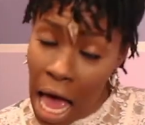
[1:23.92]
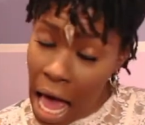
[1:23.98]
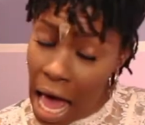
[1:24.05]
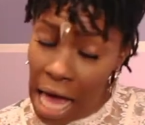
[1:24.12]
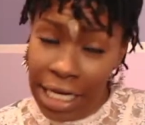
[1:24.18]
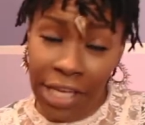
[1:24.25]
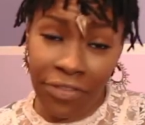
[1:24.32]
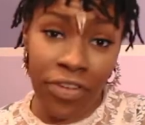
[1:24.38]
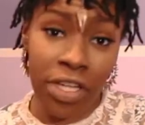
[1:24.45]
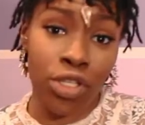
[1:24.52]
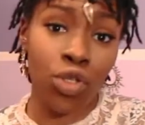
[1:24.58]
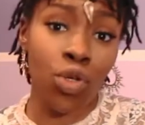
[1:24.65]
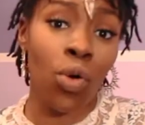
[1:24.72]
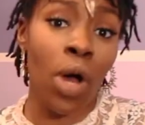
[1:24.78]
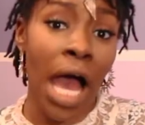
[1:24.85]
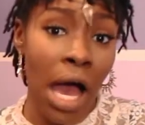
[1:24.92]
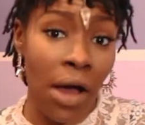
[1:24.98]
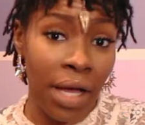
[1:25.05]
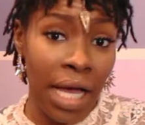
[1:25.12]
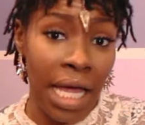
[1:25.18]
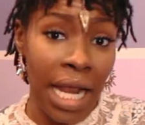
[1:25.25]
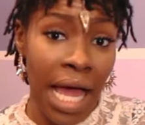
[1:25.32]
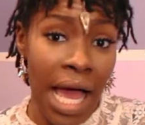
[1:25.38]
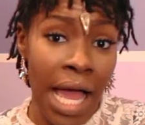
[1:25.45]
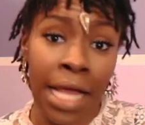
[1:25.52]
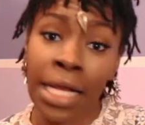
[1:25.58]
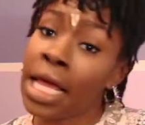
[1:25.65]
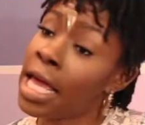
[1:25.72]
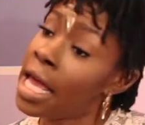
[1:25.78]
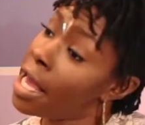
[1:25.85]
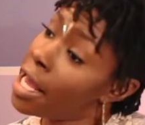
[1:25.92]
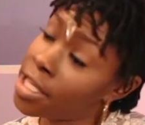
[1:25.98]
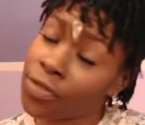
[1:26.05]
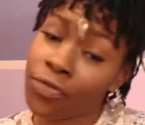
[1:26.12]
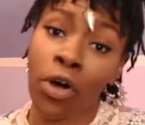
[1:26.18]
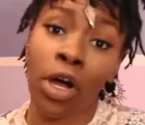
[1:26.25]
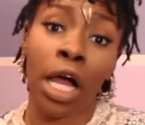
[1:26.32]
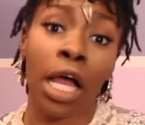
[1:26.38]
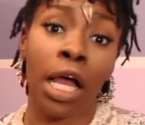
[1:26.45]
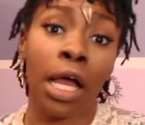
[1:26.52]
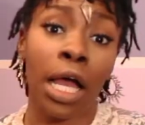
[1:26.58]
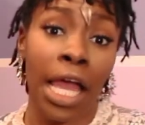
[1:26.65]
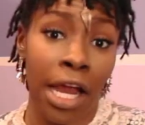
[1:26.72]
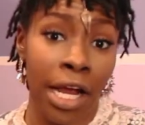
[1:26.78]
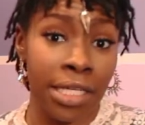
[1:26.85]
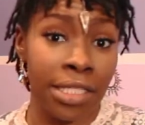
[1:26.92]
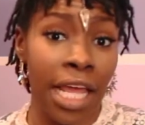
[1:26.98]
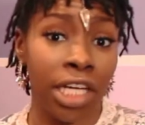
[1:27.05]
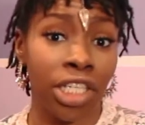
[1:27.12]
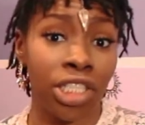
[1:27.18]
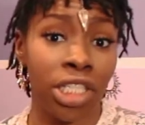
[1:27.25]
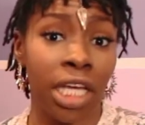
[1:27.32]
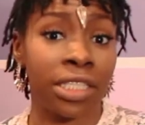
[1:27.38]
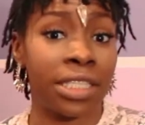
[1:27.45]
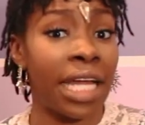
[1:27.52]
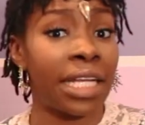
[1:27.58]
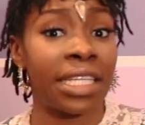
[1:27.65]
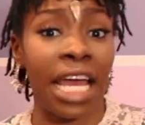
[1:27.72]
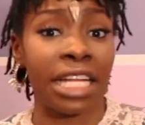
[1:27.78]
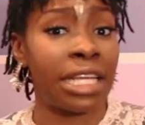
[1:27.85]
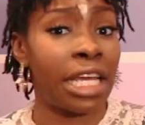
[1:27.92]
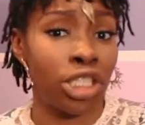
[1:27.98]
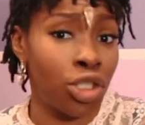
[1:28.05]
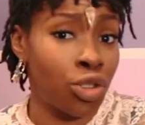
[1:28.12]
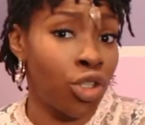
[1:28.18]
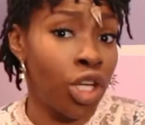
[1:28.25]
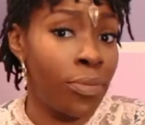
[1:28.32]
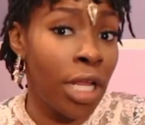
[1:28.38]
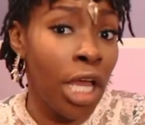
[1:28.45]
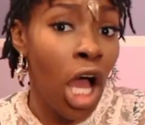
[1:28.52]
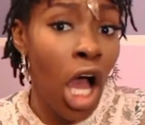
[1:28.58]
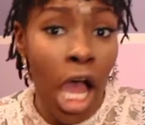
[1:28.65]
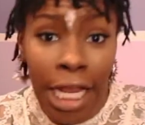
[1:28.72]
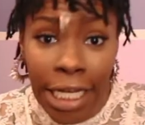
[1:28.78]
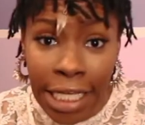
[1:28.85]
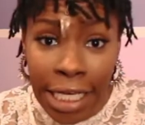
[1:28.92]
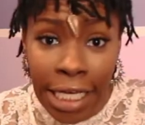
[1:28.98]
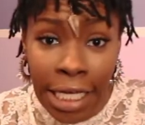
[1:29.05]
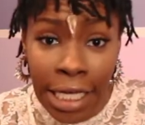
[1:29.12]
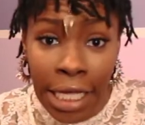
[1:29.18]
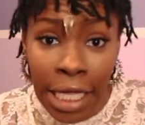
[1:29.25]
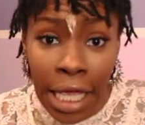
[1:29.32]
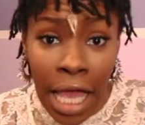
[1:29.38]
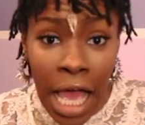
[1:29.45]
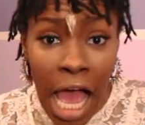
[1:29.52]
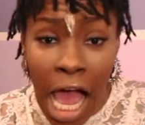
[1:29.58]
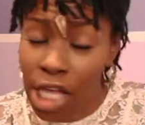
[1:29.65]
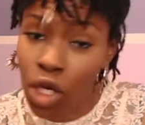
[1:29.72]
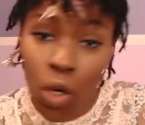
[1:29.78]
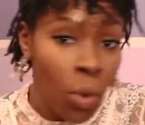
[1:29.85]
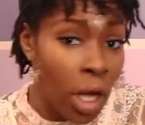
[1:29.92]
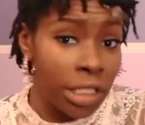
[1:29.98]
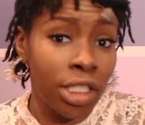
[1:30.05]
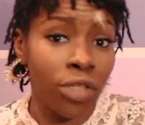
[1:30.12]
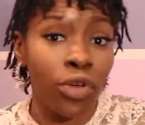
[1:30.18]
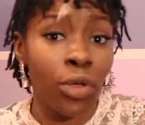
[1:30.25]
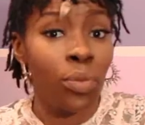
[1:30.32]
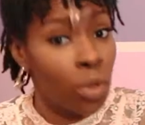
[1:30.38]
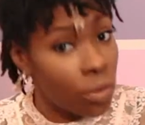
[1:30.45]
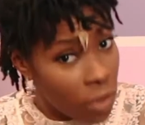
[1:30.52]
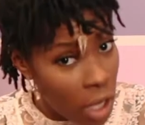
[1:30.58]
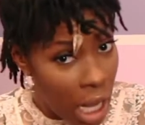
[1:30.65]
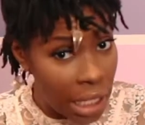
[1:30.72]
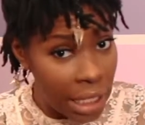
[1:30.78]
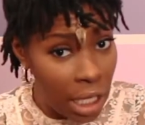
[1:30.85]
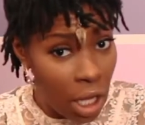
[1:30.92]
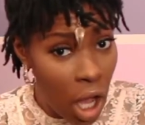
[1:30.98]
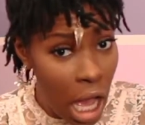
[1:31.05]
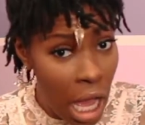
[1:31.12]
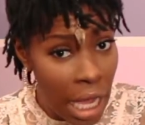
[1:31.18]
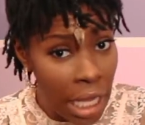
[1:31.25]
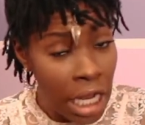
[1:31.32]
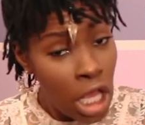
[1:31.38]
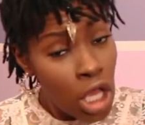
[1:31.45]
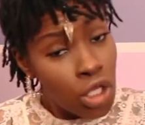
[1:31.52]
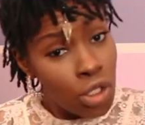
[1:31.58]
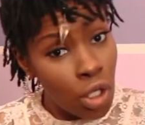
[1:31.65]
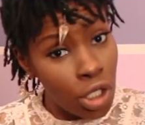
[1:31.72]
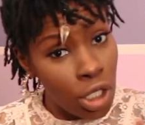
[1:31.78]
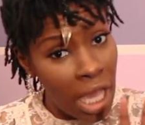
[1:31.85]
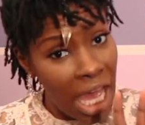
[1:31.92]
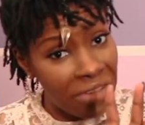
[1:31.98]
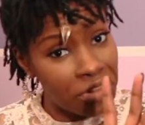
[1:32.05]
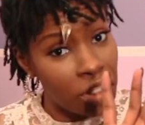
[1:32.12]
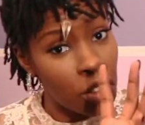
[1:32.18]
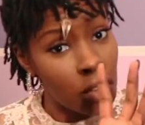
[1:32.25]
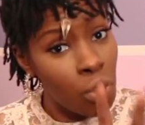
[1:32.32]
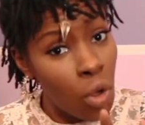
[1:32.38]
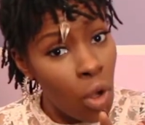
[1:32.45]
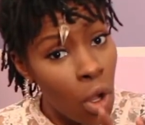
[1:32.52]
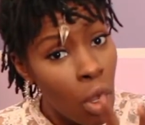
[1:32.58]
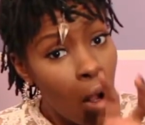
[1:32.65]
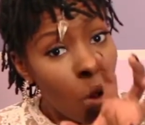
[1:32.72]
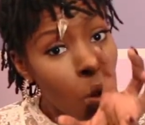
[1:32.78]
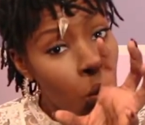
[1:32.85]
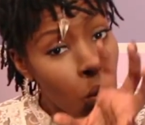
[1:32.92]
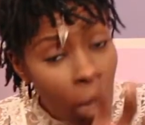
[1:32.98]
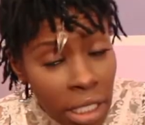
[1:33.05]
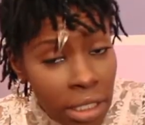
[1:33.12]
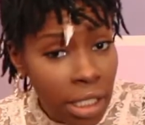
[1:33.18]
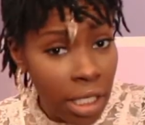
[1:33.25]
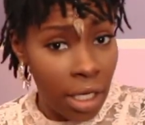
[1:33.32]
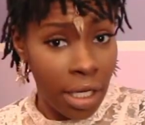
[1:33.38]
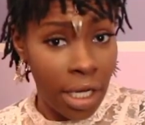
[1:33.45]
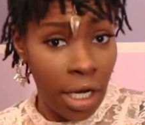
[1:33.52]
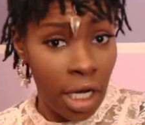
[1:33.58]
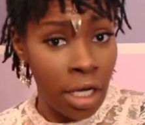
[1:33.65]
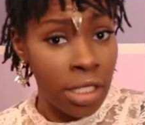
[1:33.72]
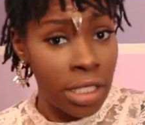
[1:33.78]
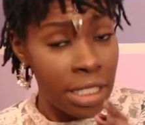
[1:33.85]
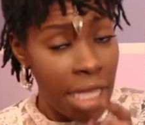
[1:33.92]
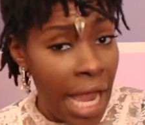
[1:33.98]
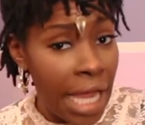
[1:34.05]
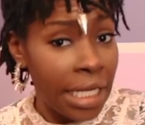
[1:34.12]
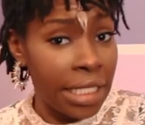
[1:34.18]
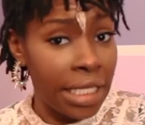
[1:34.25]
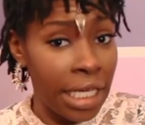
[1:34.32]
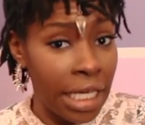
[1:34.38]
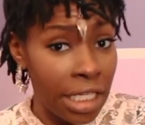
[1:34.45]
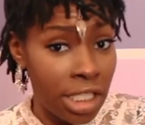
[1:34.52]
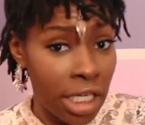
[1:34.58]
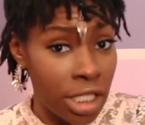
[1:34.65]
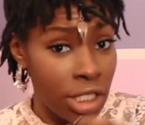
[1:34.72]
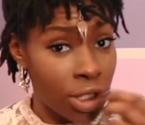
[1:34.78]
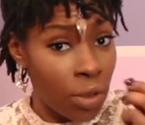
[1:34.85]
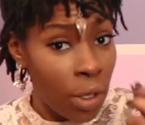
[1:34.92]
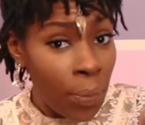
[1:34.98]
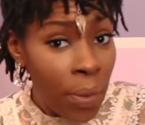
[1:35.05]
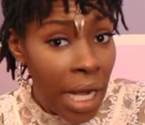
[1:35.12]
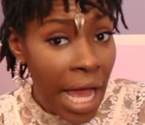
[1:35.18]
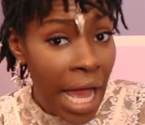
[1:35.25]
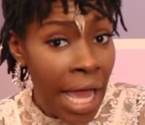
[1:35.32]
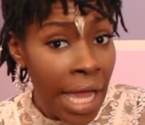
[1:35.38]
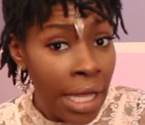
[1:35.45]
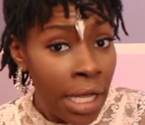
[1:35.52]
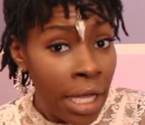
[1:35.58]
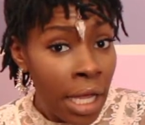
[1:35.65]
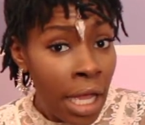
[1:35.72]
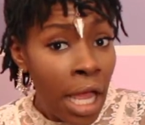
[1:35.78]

And if it's too alkaline, it's for hair textures that get extremely oily and you want to remove all the oil. So you have to know what hair care styling agents to apply.